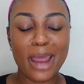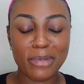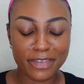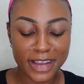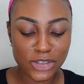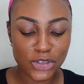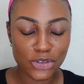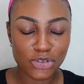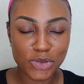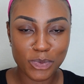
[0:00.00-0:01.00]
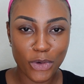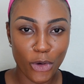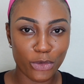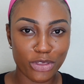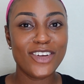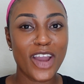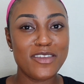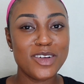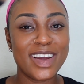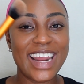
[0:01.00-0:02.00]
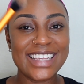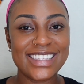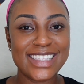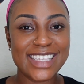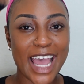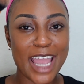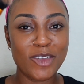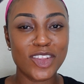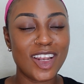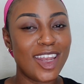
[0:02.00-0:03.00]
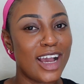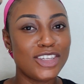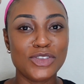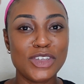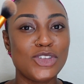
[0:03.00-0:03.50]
I prefer to use both. Not everyone has the time or the luxury